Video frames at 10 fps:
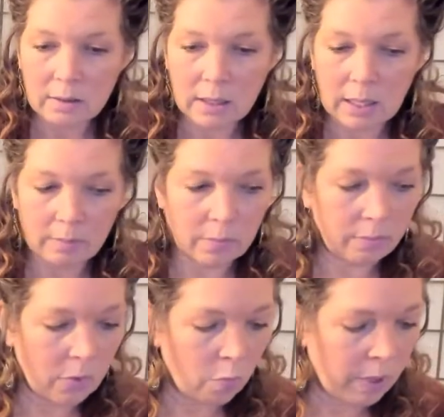
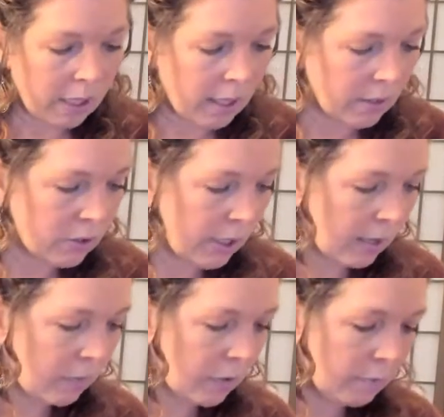I'm hoping I actually
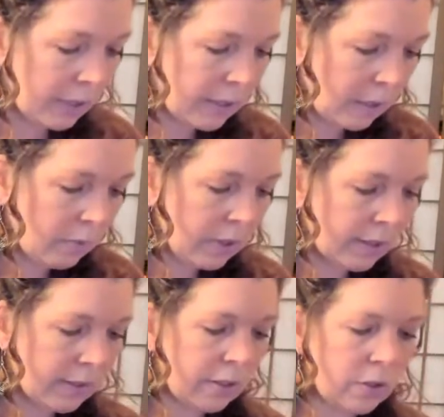have it on my table.
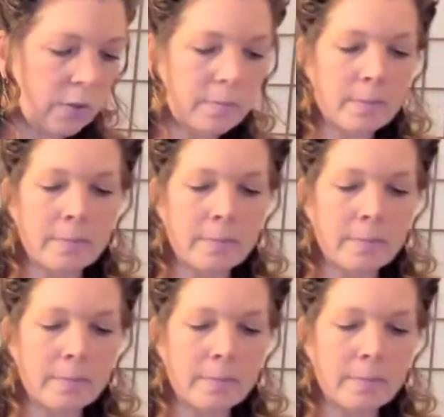Yes, I do.